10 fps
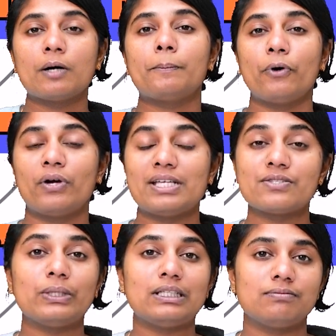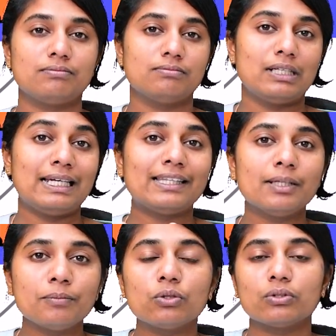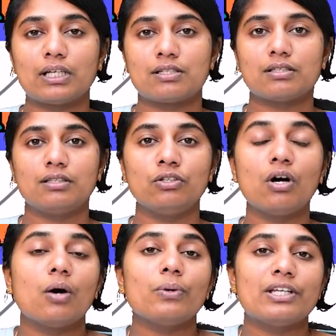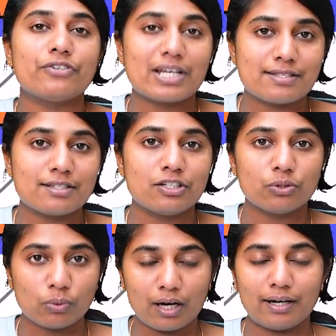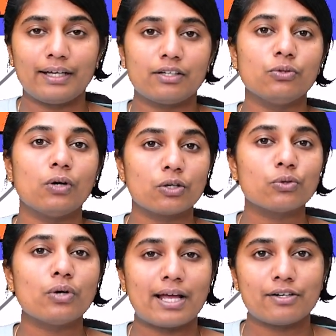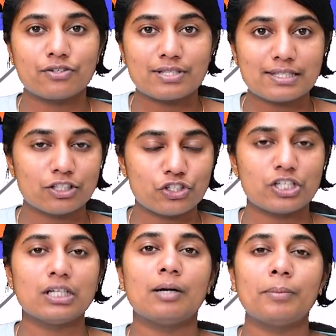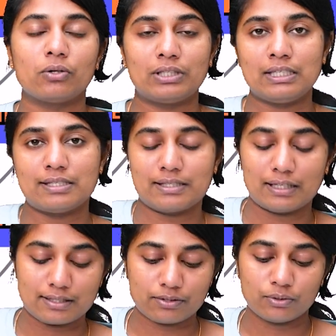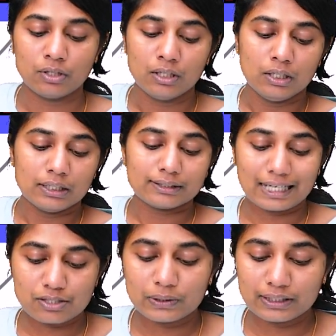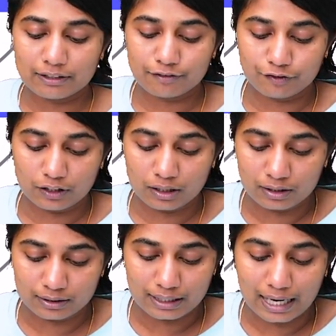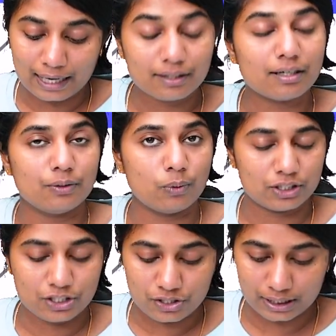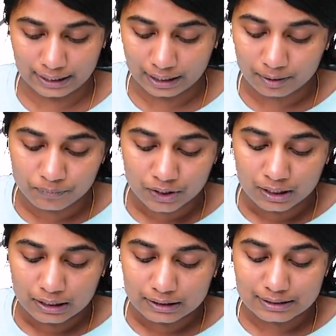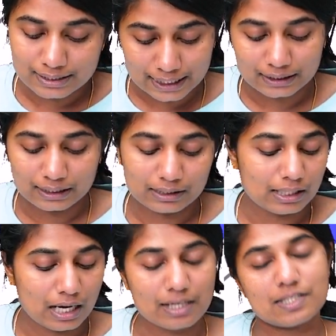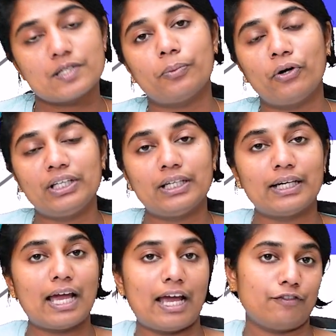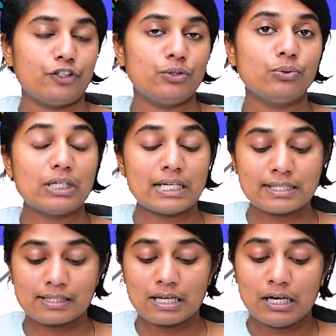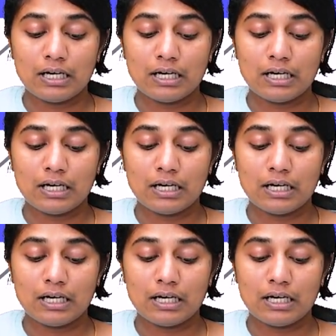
points will let them know that, how interested you are, like you are good at researching about these things. So that will give an added advantage again. The 10th and the last point that I had for you is